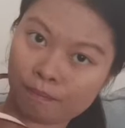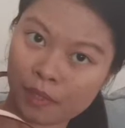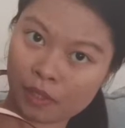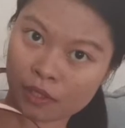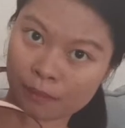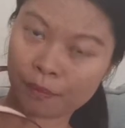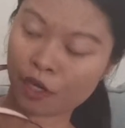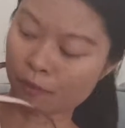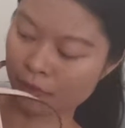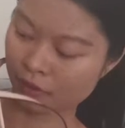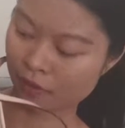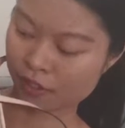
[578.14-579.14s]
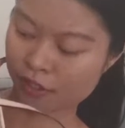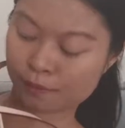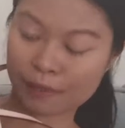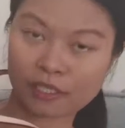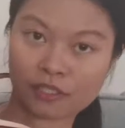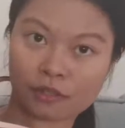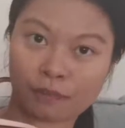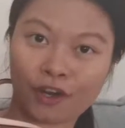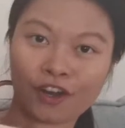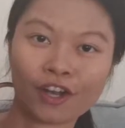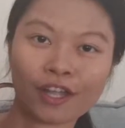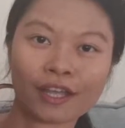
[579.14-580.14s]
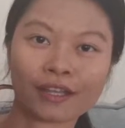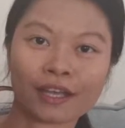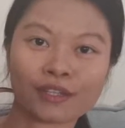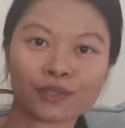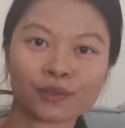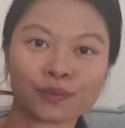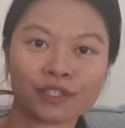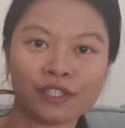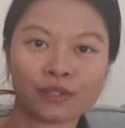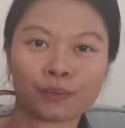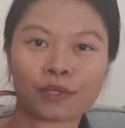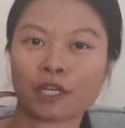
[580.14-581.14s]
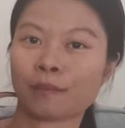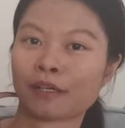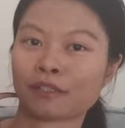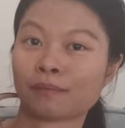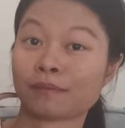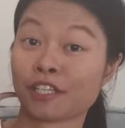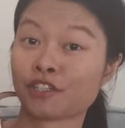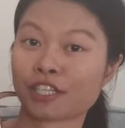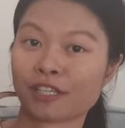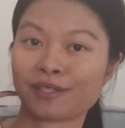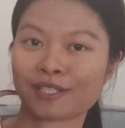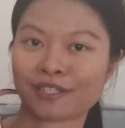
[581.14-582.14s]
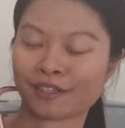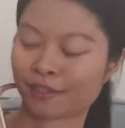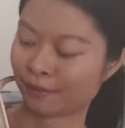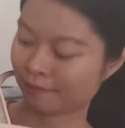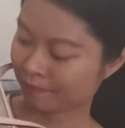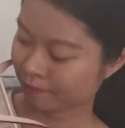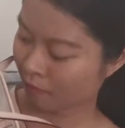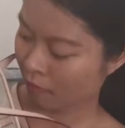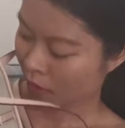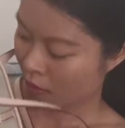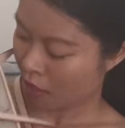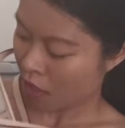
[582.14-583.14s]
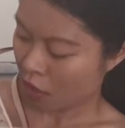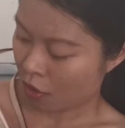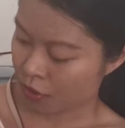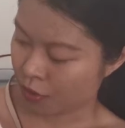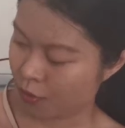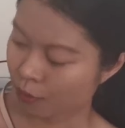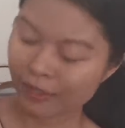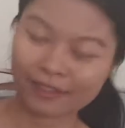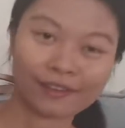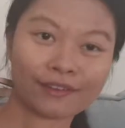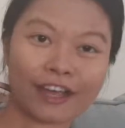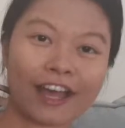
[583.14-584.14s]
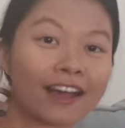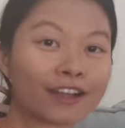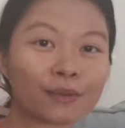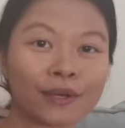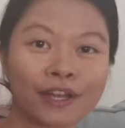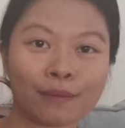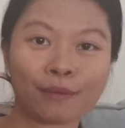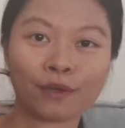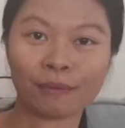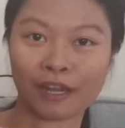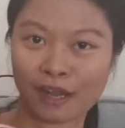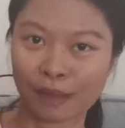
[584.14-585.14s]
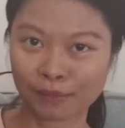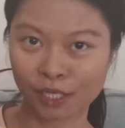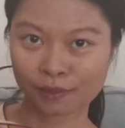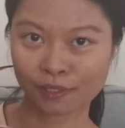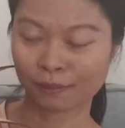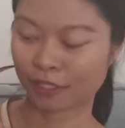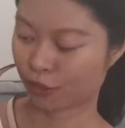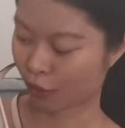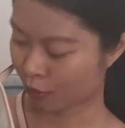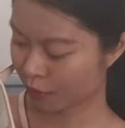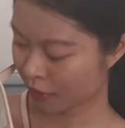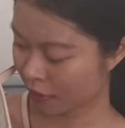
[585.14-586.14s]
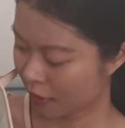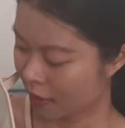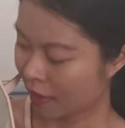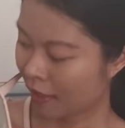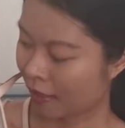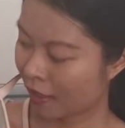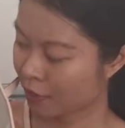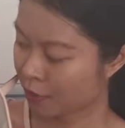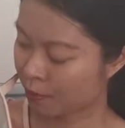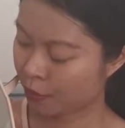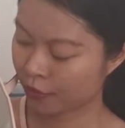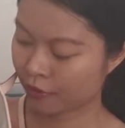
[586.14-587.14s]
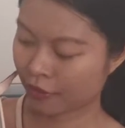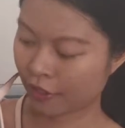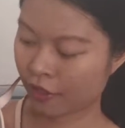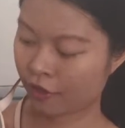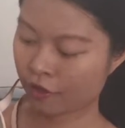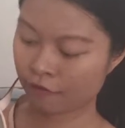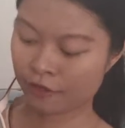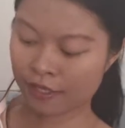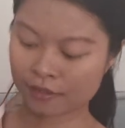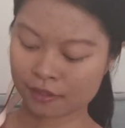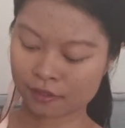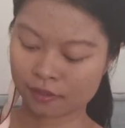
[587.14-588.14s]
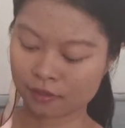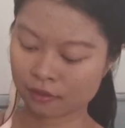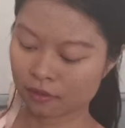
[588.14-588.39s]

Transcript: middle compartment, they're spaced apart, and I don't need to worry about them touching each other. Also, one little hack when I put my laptops in my tote, I like to put the air vents.